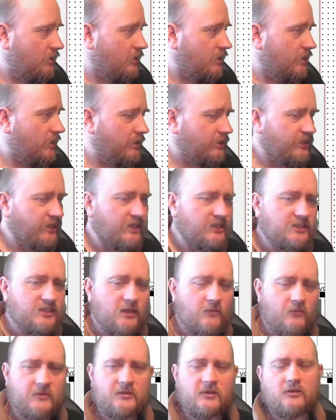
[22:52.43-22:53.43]
And the reason
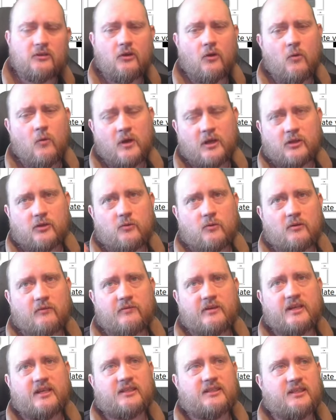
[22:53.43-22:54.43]
I want a drawing tool for
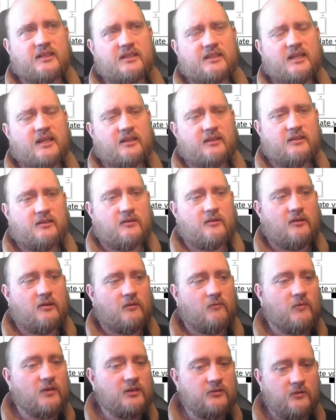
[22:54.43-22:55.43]
this is that
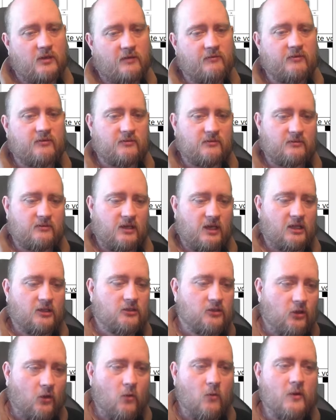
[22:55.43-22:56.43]
once you have a
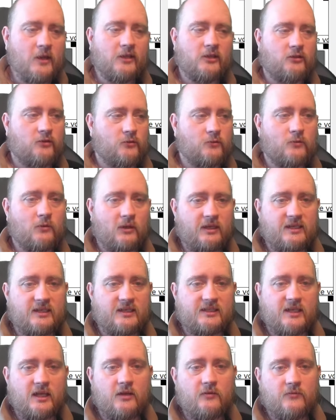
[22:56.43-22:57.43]
drawing tool,
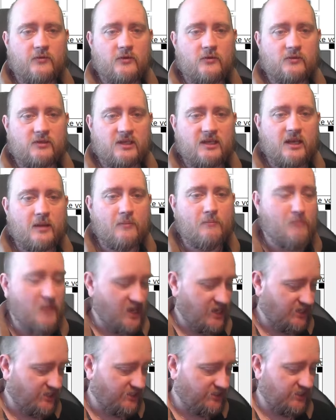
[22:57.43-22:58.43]
instead of using the
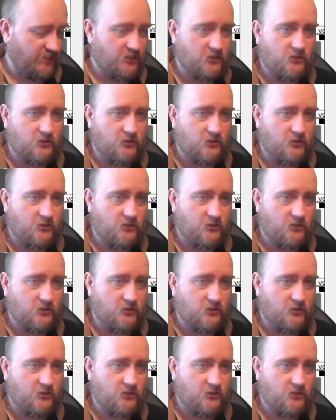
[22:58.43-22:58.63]
basic